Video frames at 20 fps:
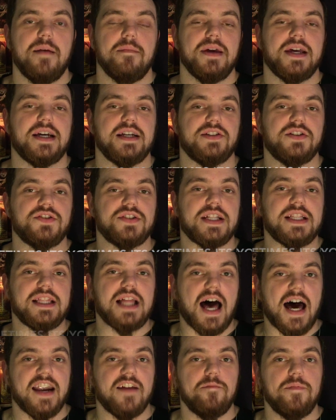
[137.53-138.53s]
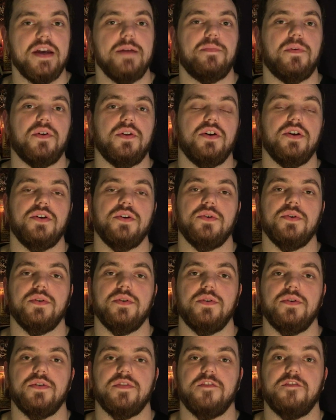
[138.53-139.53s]
because there's a lot of people
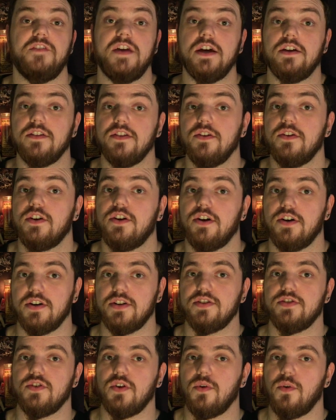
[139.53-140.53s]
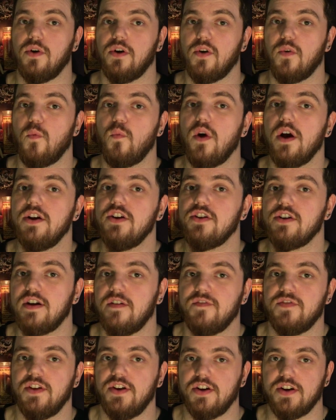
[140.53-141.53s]
who feel they're cursed or wonder
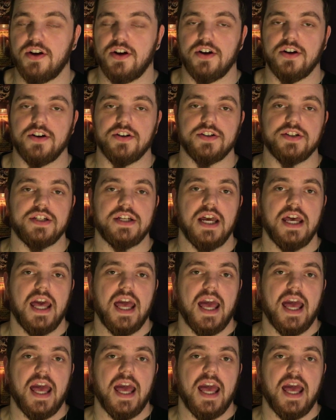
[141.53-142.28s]
if they're cursed,